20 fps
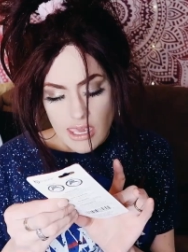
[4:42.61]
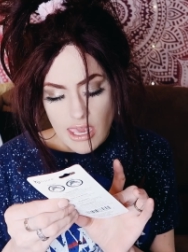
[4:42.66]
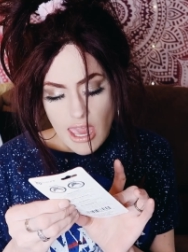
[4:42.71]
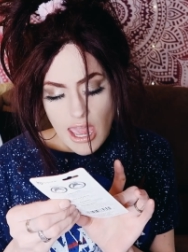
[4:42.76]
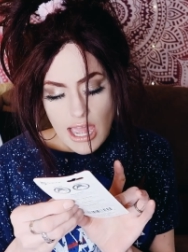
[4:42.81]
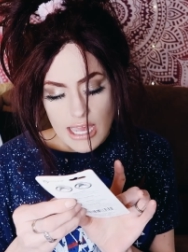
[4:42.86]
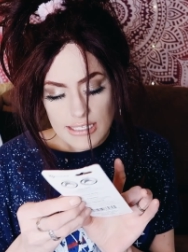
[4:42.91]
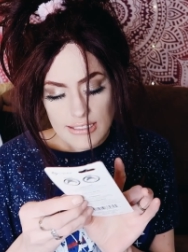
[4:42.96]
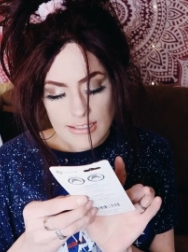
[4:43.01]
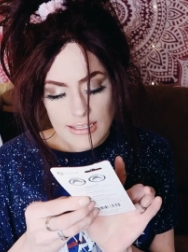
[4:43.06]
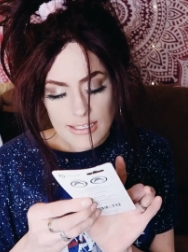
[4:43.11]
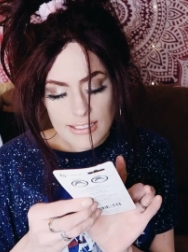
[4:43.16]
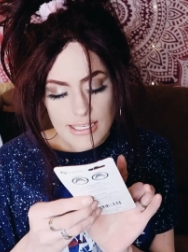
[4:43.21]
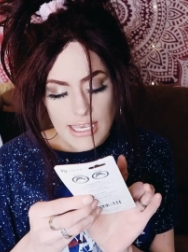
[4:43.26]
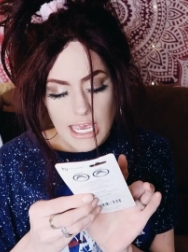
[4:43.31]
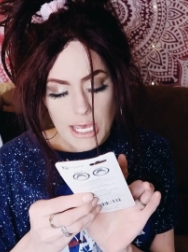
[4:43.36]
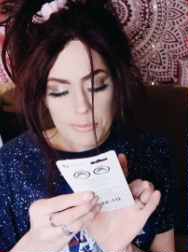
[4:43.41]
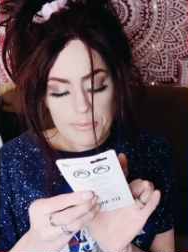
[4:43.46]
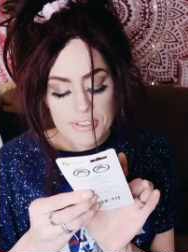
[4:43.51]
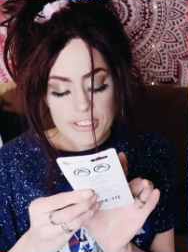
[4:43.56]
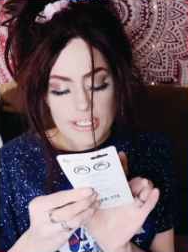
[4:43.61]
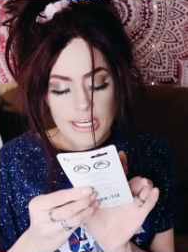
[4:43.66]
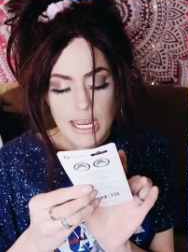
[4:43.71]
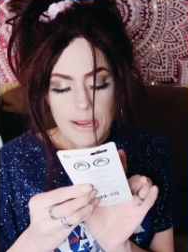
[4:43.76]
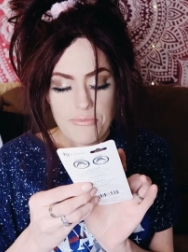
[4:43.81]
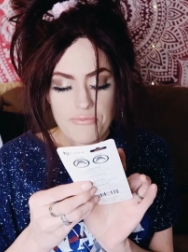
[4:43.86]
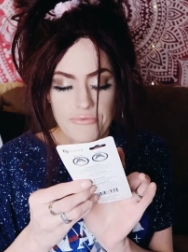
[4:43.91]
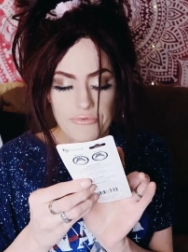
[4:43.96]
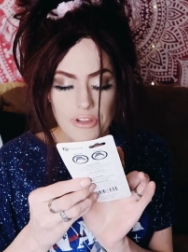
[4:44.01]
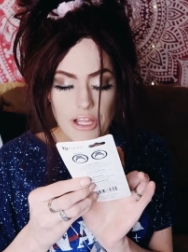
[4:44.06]
Yeah, it says helps
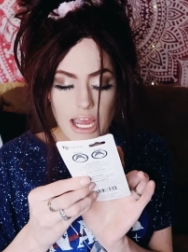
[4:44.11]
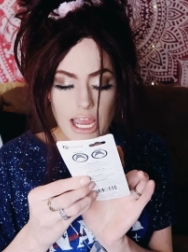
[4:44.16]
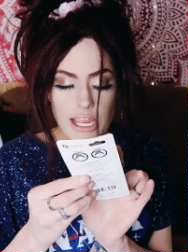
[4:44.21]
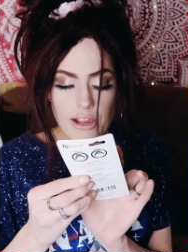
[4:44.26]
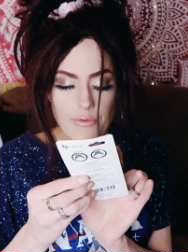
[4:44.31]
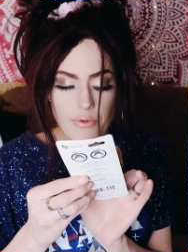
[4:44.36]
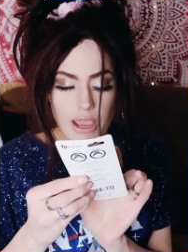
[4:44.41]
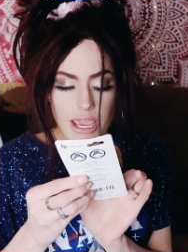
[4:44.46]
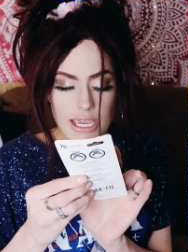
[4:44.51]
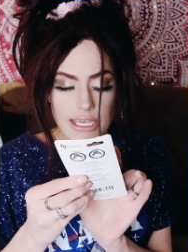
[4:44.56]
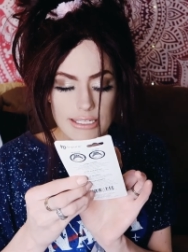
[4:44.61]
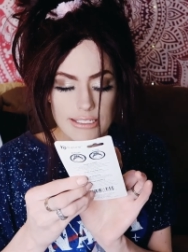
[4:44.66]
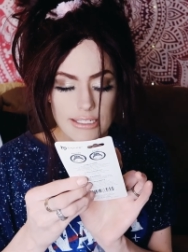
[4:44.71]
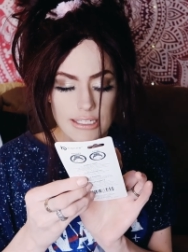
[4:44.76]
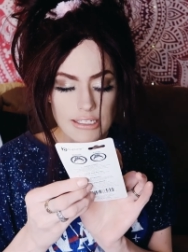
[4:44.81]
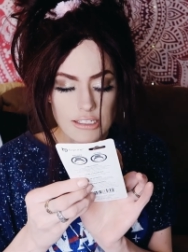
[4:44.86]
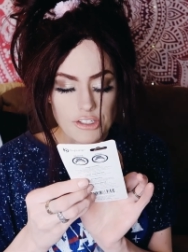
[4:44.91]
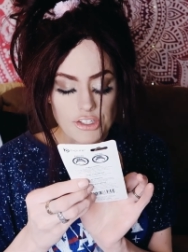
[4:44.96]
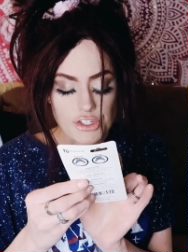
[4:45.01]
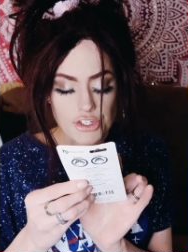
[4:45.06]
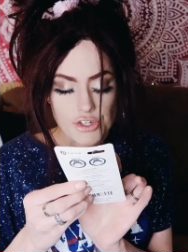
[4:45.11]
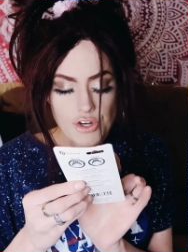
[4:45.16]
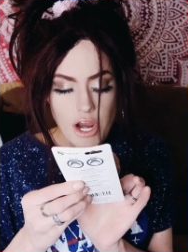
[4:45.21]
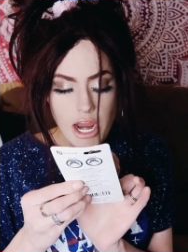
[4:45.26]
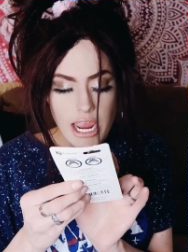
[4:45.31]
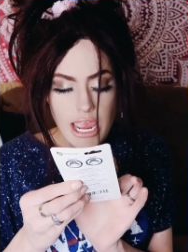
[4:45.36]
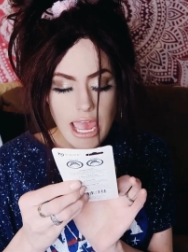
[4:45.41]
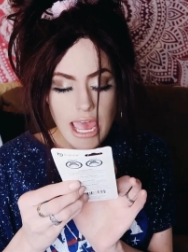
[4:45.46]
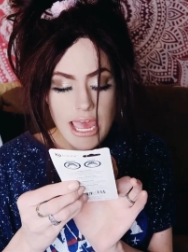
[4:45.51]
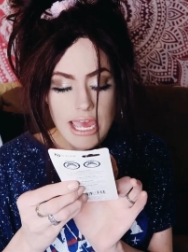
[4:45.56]
tame flyaways and
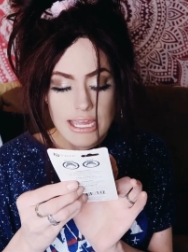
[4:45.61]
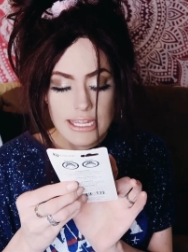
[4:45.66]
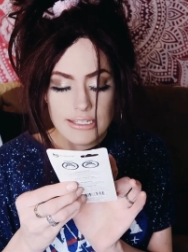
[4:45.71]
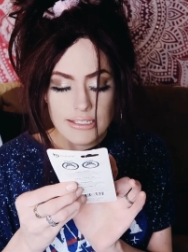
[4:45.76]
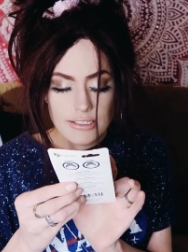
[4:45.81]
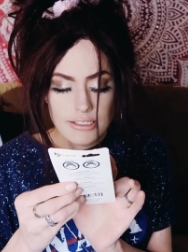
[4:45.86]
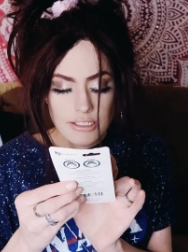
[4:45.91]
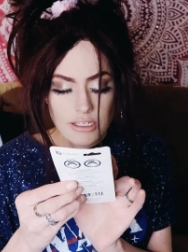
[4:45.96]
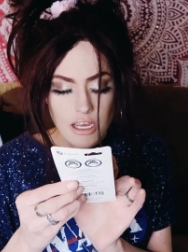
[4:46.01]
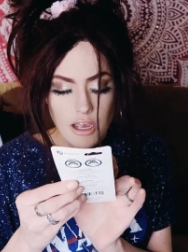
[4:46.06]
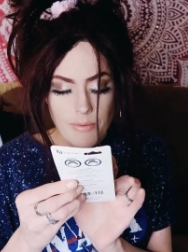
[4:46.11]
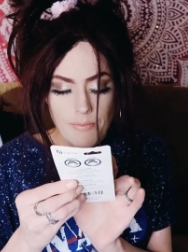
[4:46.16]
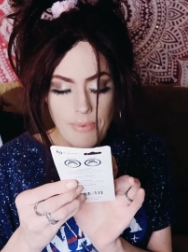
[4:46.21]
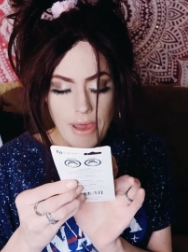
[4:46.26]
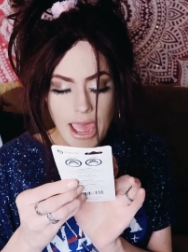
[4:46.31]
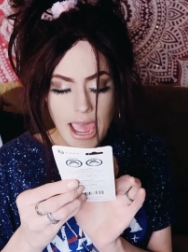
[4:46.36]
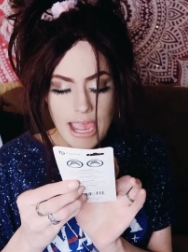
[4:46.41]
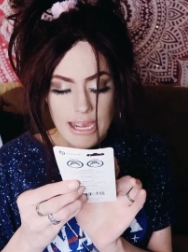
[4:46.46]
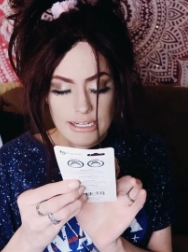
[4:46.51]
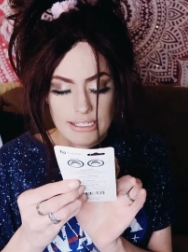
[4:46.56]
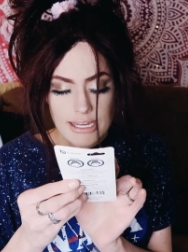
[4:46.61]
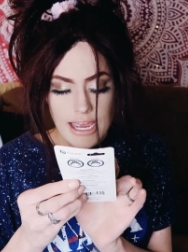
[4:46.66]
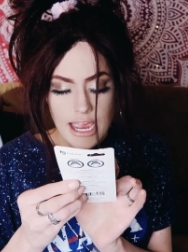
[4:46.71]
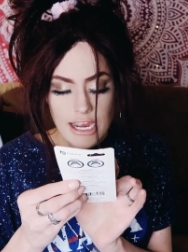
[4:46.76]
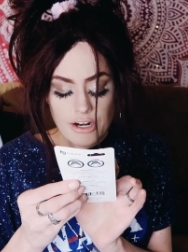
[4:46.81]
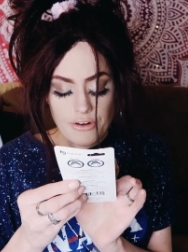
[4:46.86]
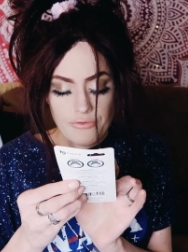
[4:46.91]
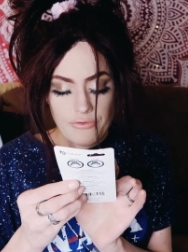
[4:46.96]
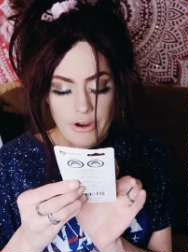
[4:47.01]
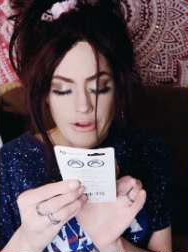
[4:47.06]
stray ends, compact,
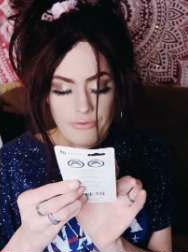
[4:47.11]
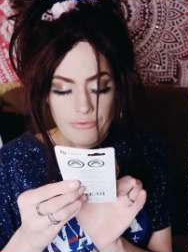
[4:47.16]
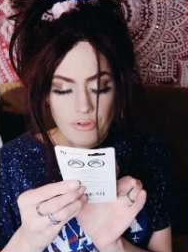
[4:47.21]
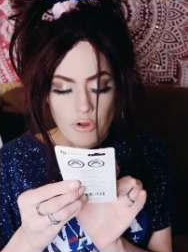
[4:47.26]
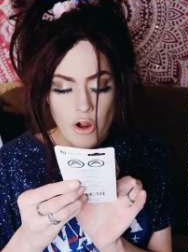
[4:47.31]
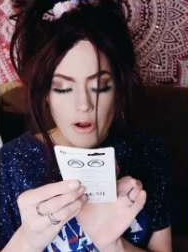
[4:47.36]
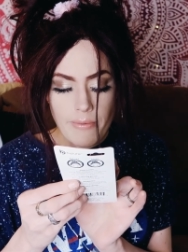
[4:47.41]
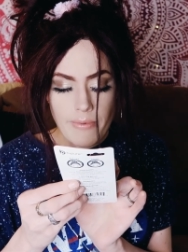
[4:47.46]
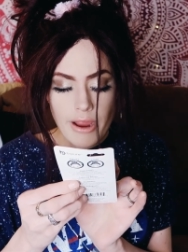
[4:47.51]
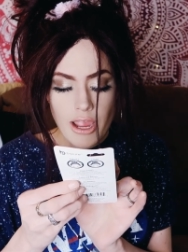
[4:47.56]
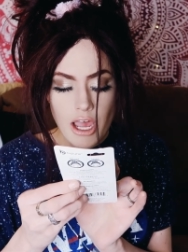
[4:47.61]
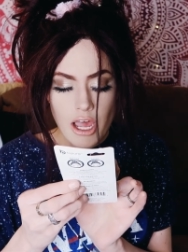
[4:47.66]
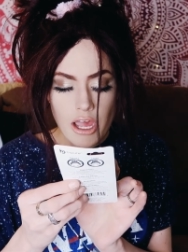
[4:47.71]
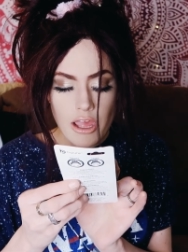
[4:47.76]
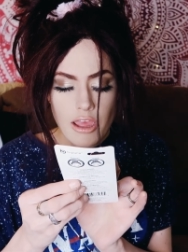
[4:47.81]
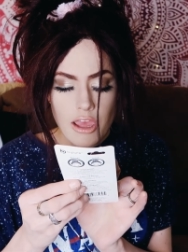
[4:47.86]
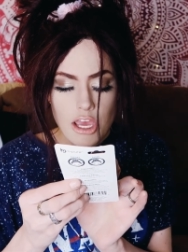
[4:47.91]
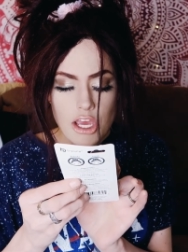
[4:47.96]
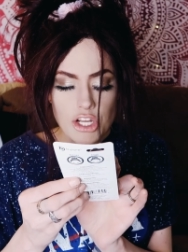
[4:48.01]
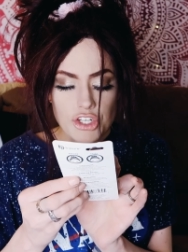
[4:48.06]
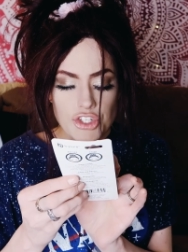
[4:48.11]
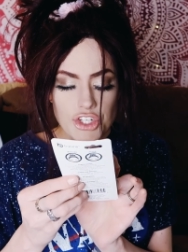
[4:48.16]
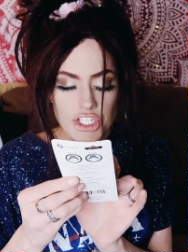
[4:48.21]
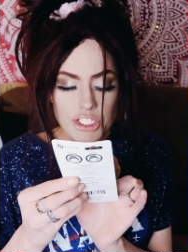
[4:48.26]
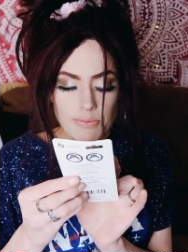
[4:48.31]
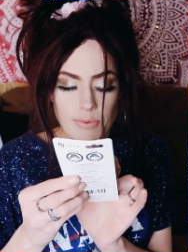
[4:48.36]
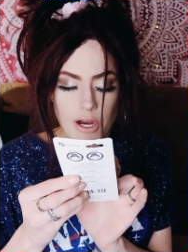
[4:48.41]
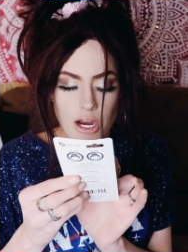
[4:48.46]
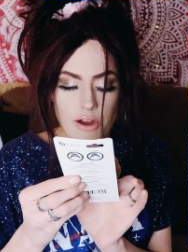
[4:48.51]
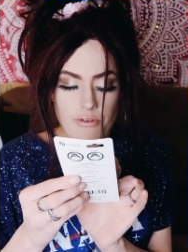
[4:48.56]
tack-free formula,
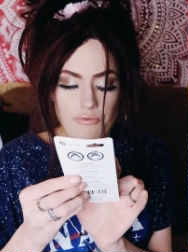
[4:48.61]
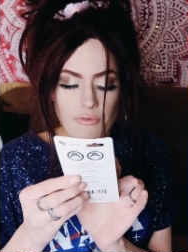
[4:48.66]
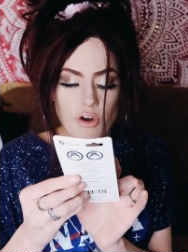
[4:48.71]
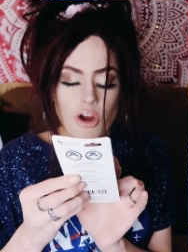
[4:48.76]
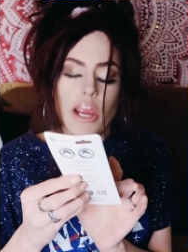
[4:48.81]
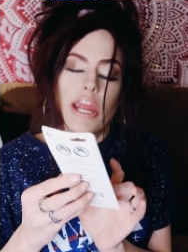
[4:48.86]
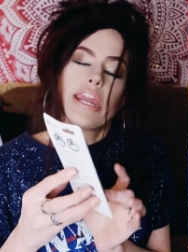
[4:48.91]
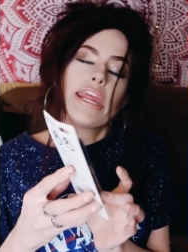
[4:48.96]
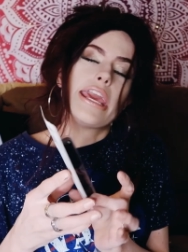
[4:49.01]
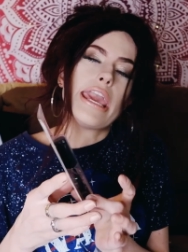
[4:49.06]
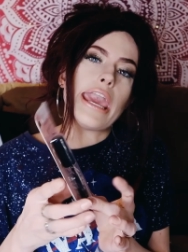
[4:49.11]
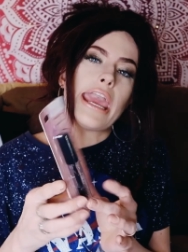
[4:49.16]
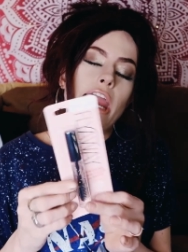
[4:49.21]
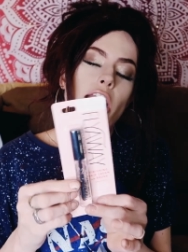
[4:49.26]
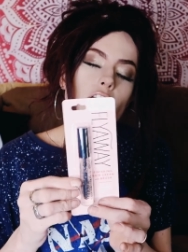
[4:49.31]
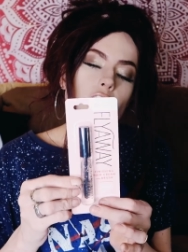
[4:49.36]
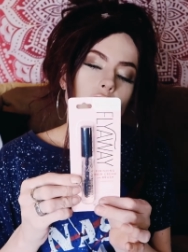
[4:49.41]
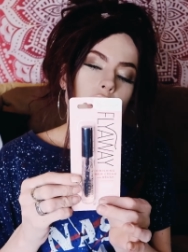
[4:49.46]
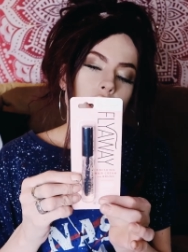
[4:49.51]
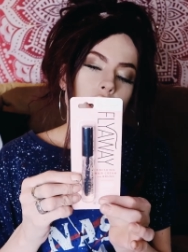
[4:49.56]
transparent for any hair